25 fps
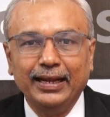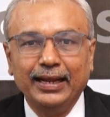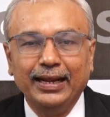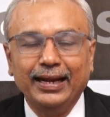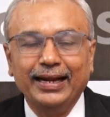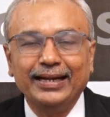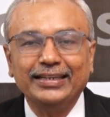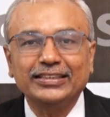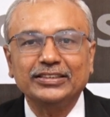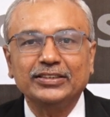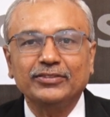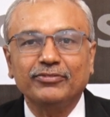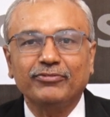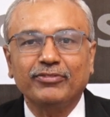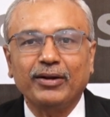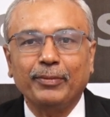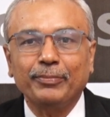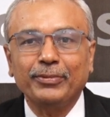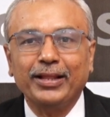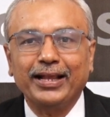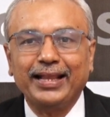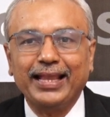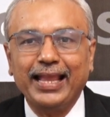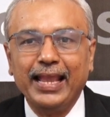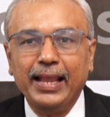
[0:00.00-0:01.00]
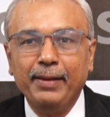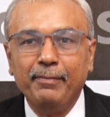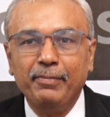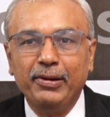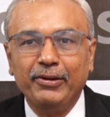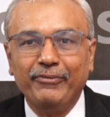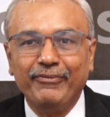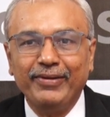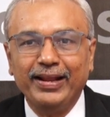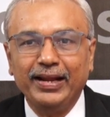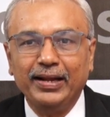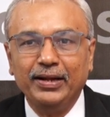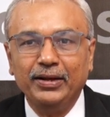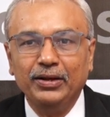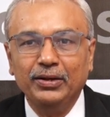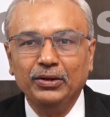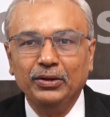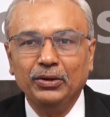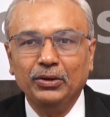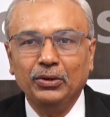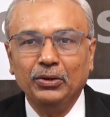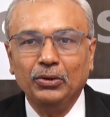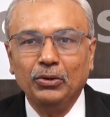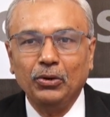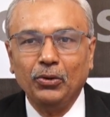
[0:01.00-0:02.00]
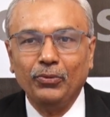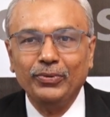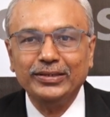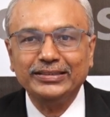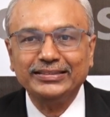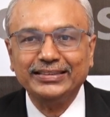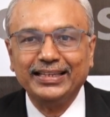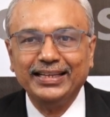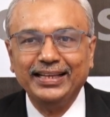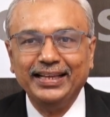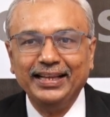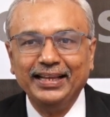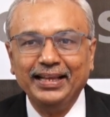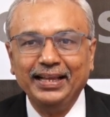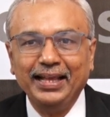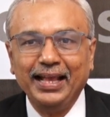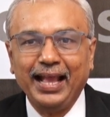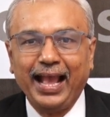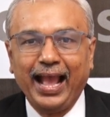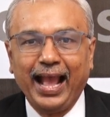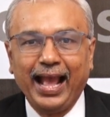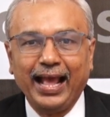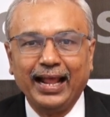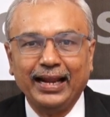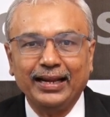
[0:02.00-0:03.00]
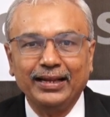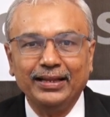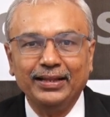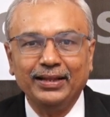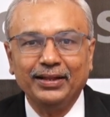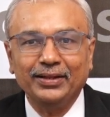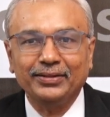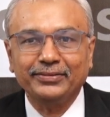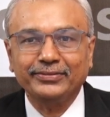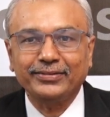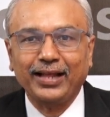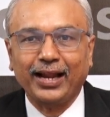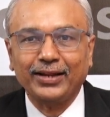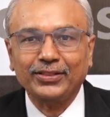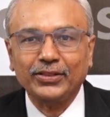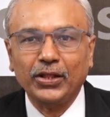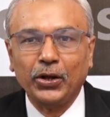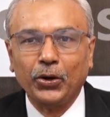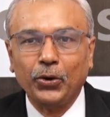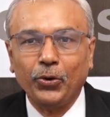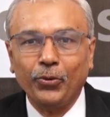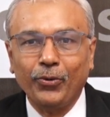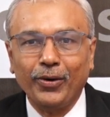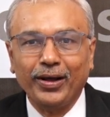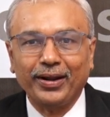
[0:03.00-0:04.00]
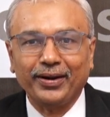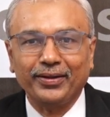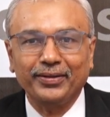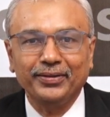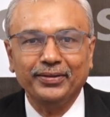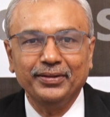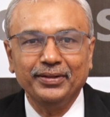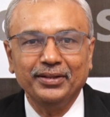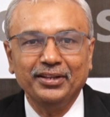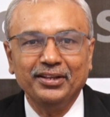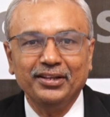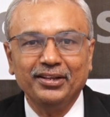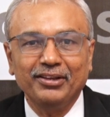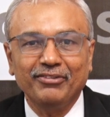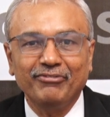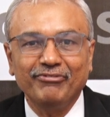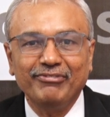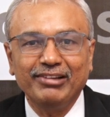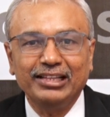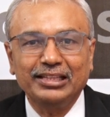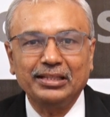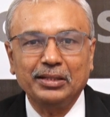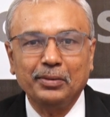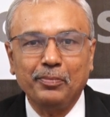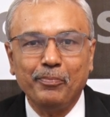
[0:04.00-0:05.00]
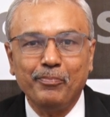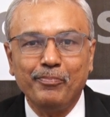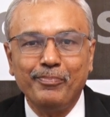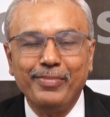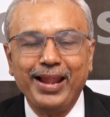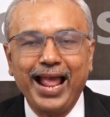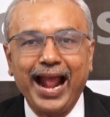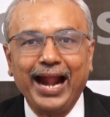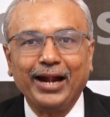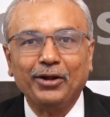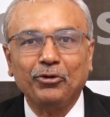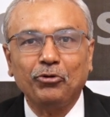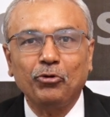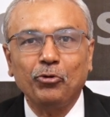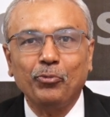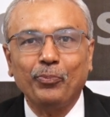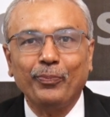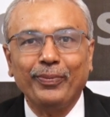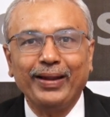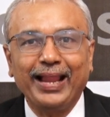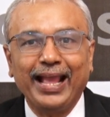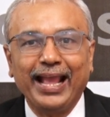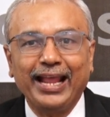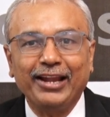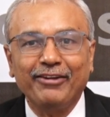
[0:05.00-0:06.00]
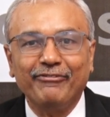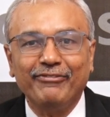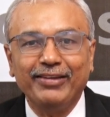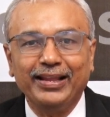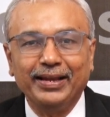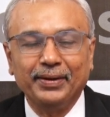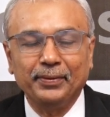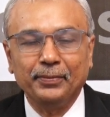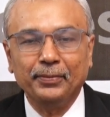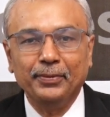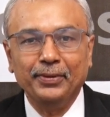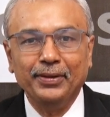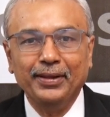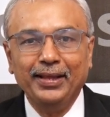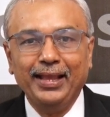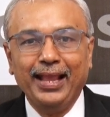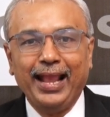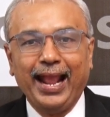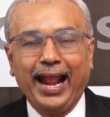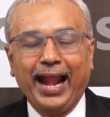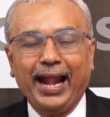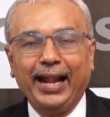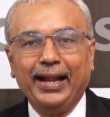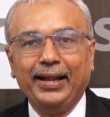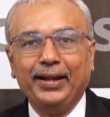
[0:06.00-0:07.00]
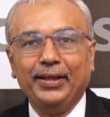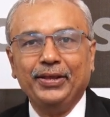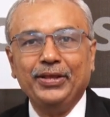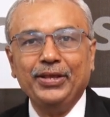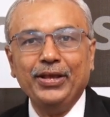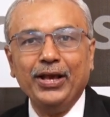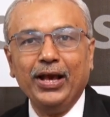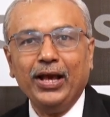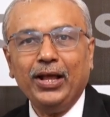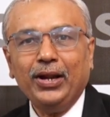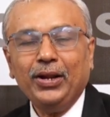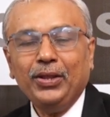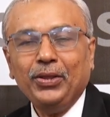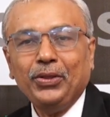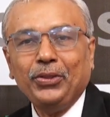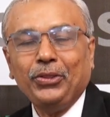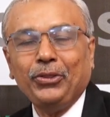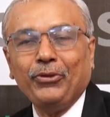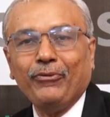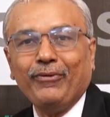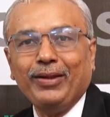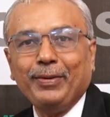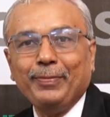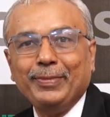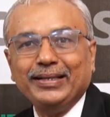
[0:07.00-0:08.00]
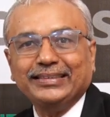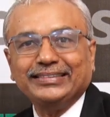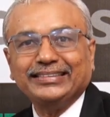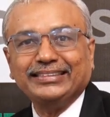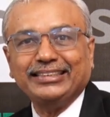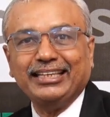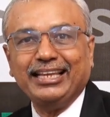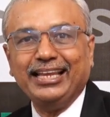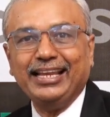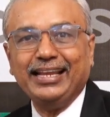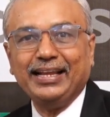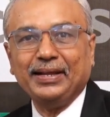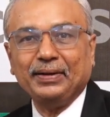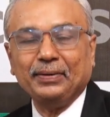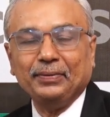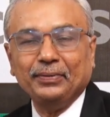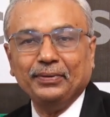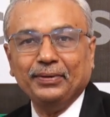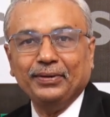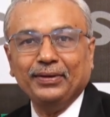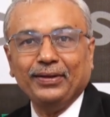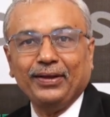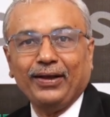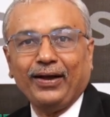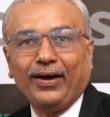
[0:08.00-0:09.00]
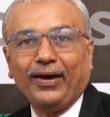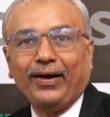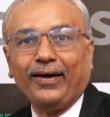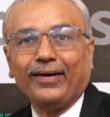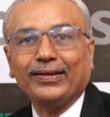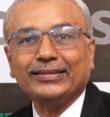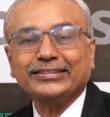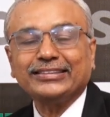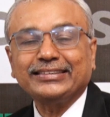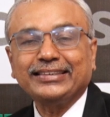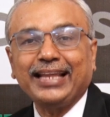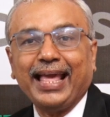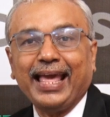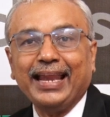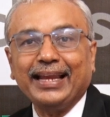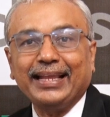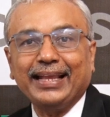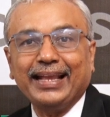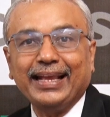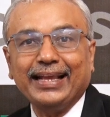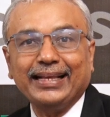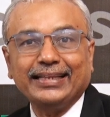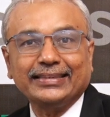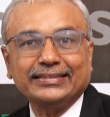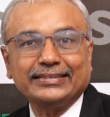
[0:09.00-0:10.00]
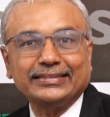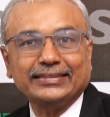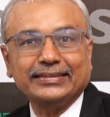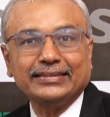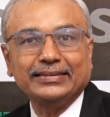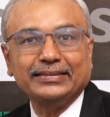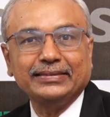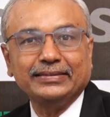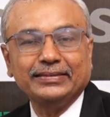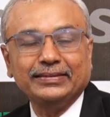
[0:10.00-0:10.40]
It's from the game between Levitsky and Tartakover with black to play and win. And here you will be seeing a staircase